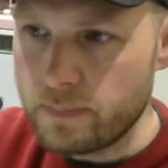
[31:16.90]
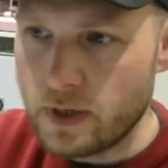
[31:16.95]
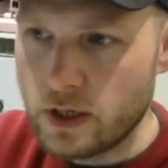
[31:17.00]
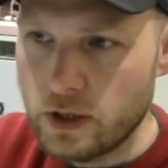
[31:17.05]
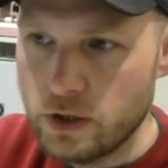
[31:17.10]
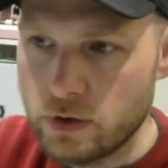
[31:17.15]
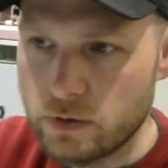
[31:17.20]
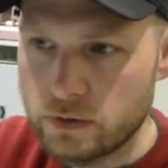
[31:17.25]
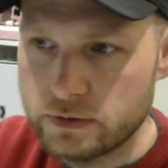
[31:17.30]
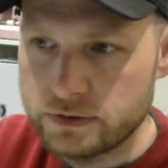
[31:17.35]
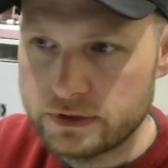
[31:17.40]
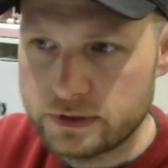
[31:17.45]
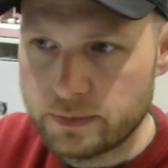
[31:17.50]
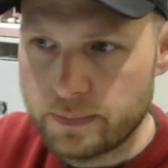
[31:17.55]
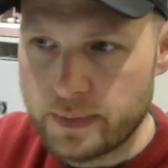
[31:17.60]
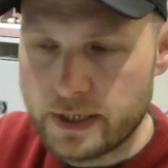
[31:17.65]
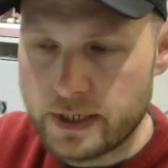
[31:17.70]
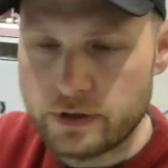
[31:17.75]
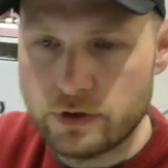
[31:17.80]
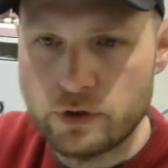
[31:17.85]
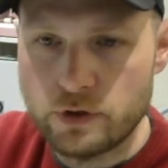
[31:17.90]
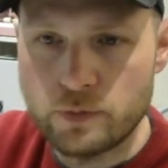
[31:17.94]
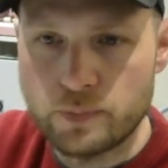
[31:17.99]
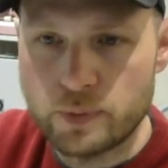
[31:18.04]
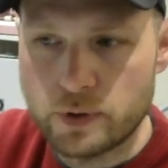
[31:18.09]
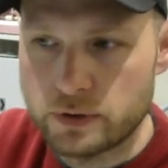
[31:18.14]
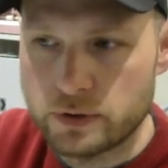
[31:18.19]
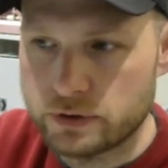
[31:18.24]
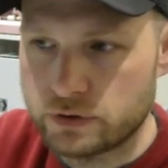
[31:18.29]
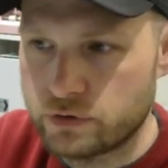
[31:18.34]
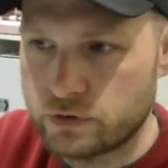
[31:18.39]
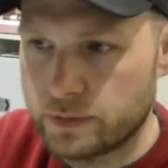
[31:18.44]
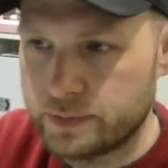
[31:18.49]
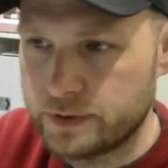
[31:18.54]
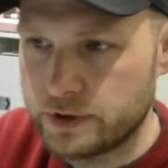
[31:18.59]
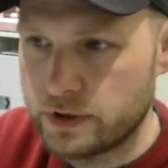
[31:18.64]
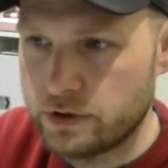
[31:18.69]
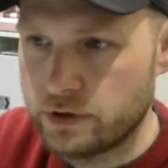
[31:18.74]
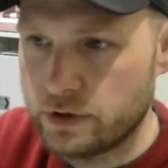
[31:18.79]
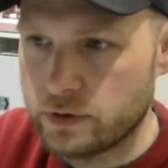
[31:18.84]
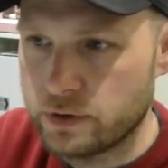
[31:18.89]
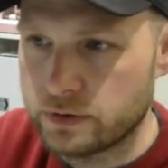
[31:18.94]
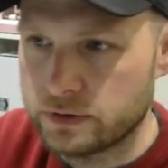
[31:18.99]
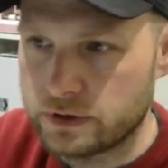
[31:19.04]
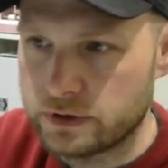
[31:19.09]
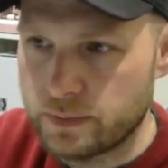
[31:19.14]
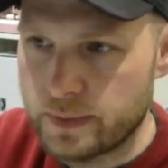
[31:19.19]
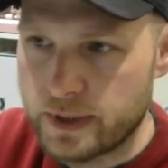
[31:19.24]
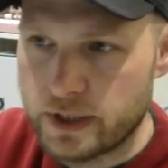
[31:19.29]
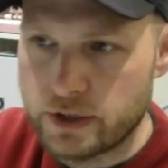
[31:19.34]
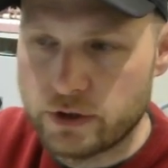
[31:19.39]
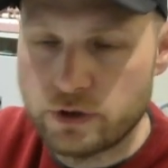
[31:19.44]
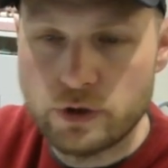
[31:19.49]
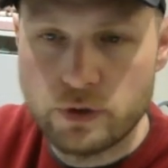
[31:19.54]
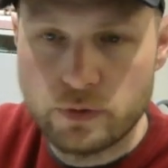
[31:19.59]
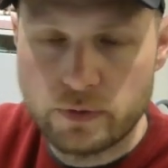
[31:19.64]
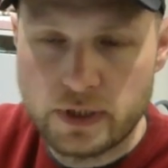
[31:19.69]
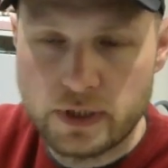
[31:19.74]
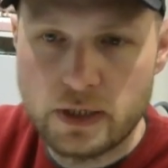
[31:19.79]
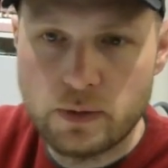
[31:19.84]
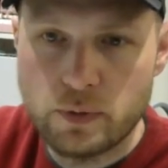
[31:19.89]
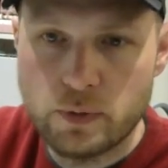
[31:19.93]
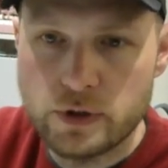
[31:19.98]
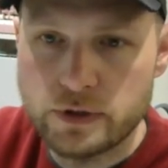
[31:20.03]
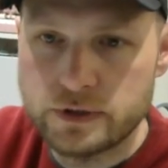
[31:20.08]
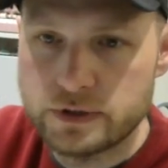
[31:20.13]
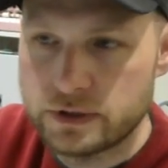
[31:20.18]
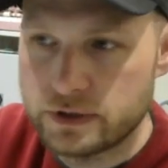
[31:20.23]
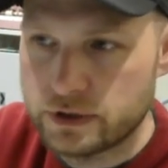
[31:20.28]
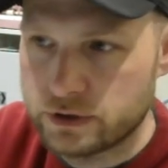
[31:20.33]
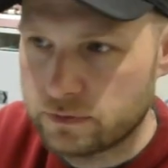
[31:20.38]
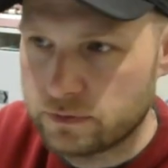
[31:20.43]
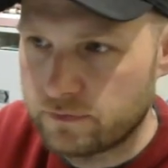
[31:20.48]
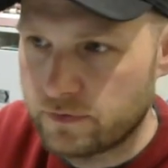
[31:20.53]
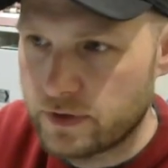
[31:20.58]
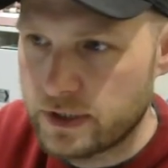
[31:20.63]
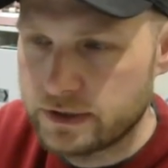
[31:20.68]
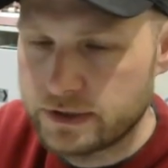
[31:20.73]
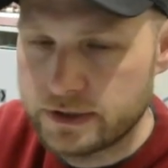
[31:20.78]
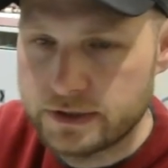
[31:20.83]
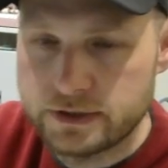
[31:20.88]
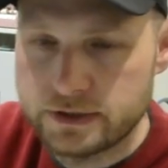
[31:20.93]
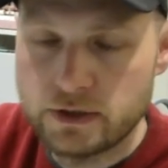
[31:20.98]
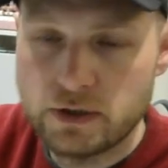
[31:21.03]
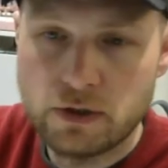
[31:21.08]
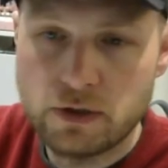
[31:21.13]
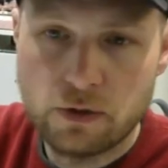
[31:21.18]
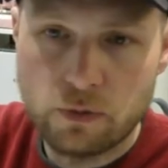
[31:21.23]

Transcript: you can submit new product description, you can submit new keywords and additional phrases,